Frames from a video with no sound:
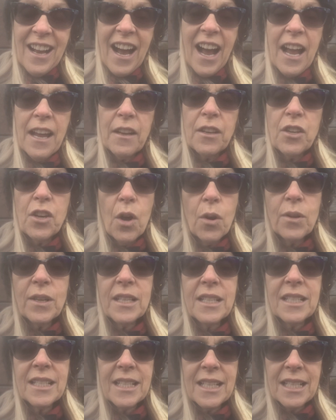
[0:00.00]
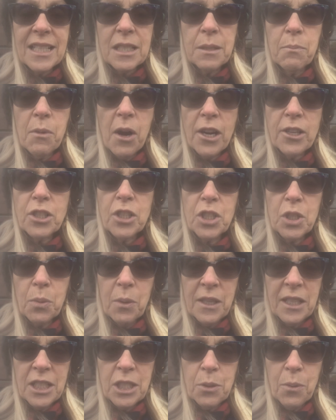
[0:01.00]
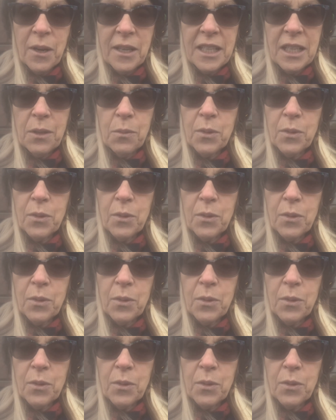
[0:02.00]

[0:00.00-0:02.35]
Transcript: I had noticed since March of 2020,